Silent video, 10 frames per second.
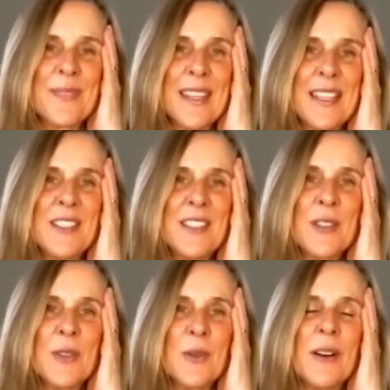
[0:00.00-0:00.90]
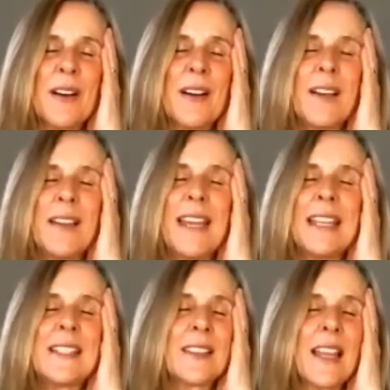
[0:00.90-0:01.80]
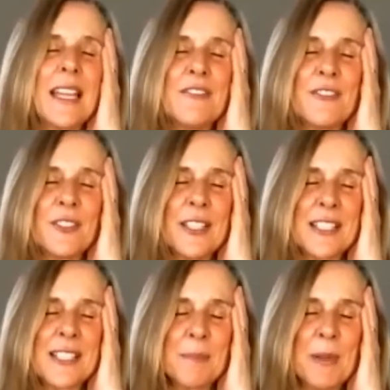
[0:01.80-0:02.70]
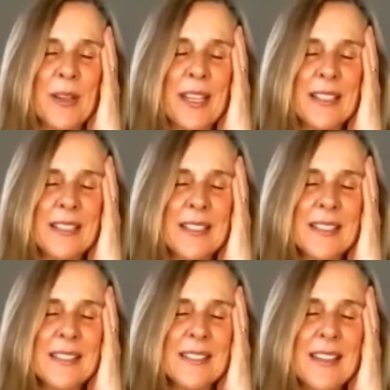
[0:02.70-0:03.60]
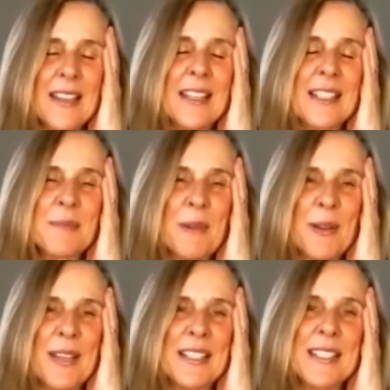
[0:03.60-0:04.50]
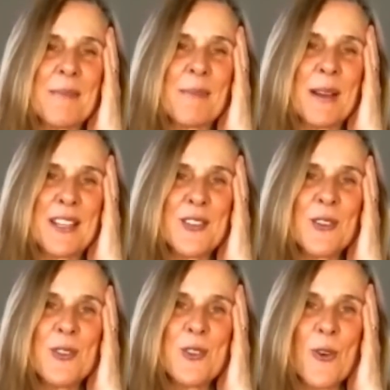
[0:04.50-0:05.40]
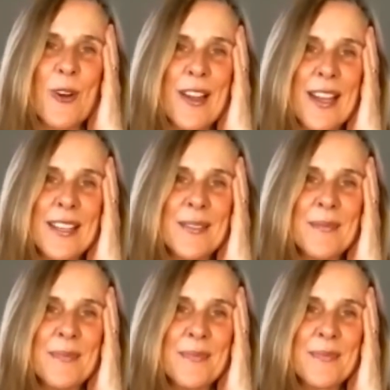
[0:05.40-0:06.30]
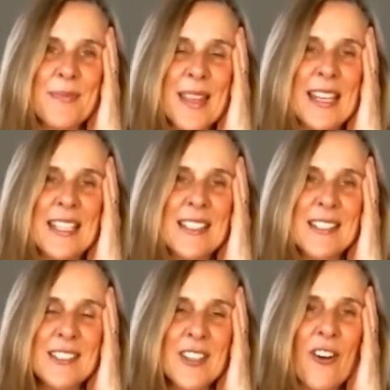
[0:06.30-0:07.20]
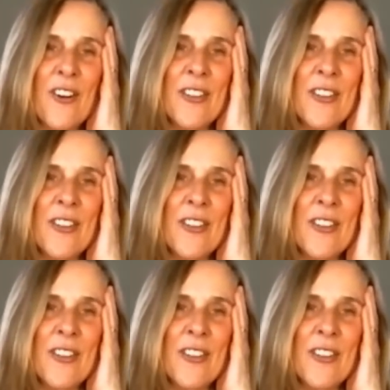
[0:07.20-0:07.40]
into a delightful experience, an experience that brings you joy, and install